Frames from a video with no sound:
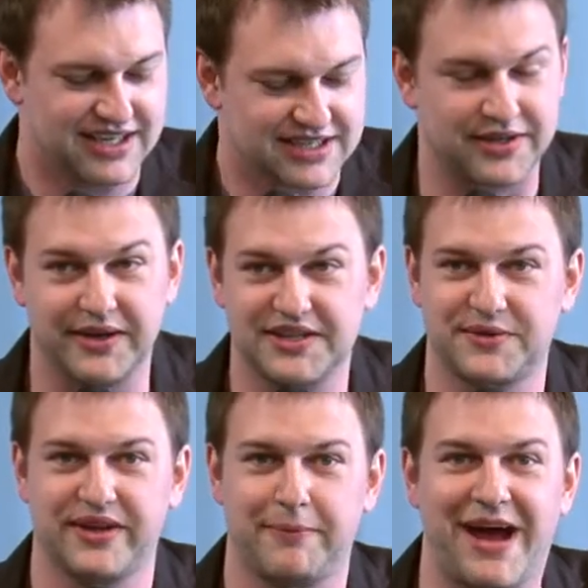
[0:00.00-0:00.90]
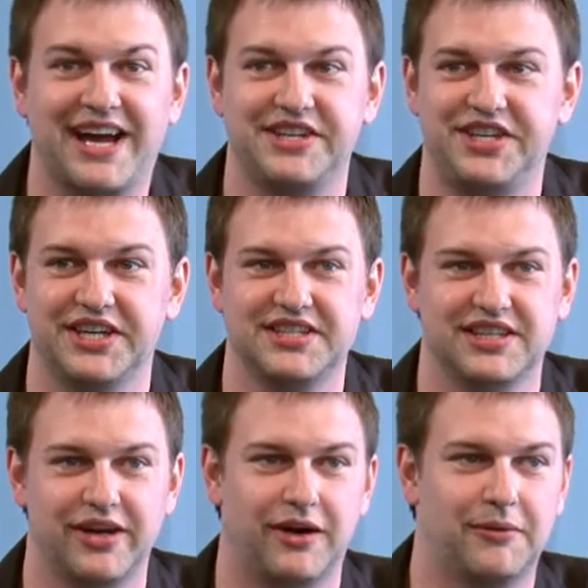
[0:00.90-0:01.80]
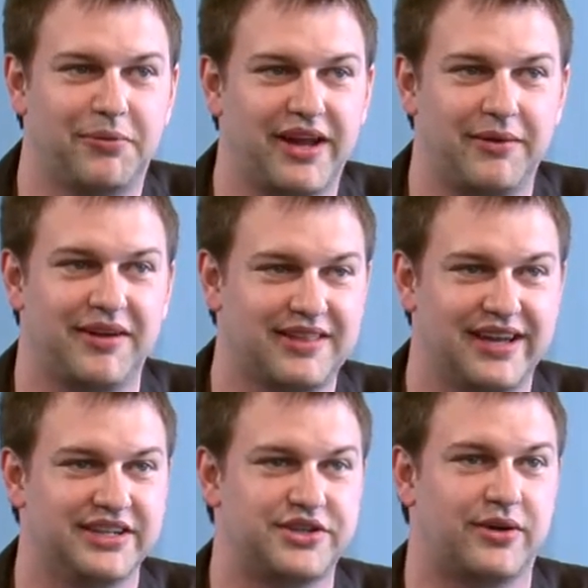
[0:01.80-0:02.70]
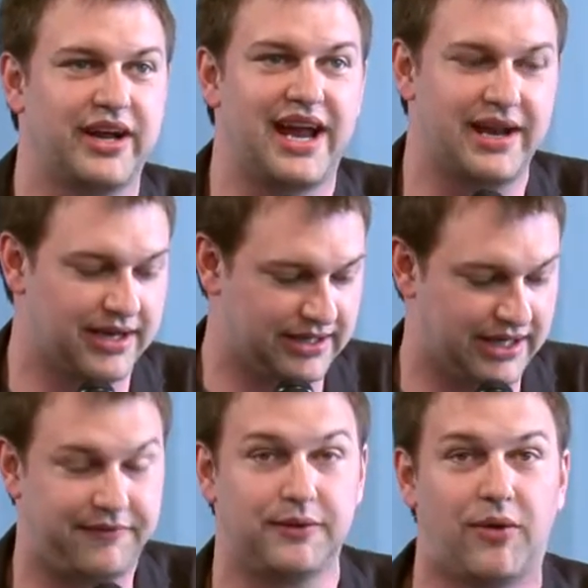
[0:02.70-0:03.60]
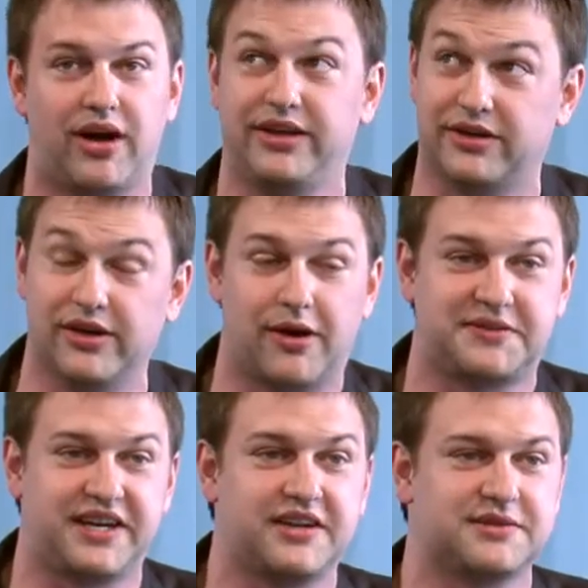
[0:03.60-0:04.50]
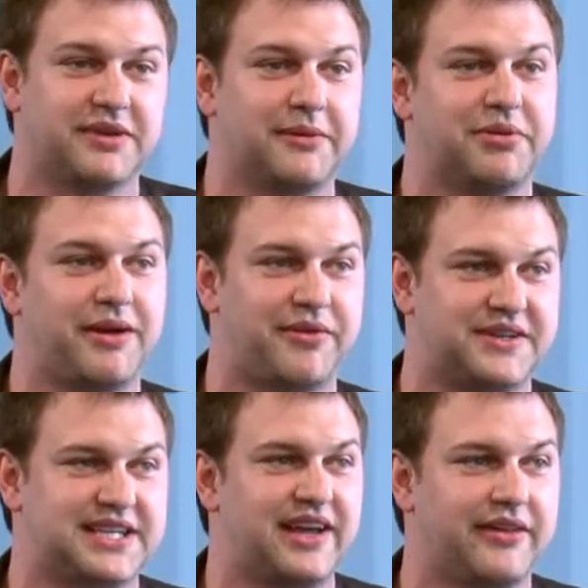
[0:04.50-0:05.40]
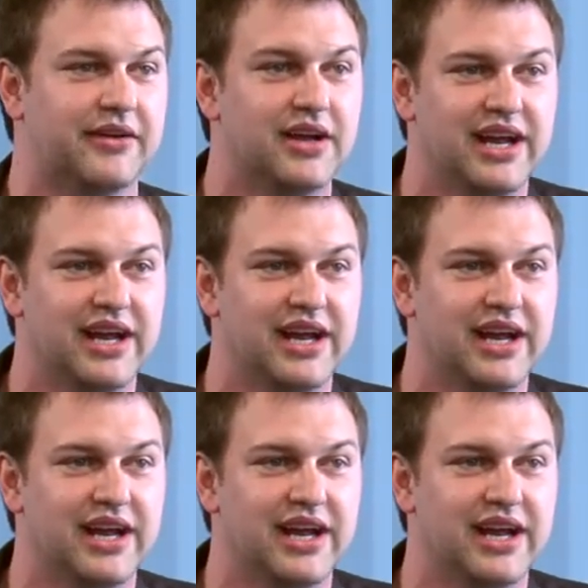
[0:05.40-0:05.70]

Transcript: So here's where the package is. Go, play with, enjoy, and if you want, you can go upstairs and we can play with it together.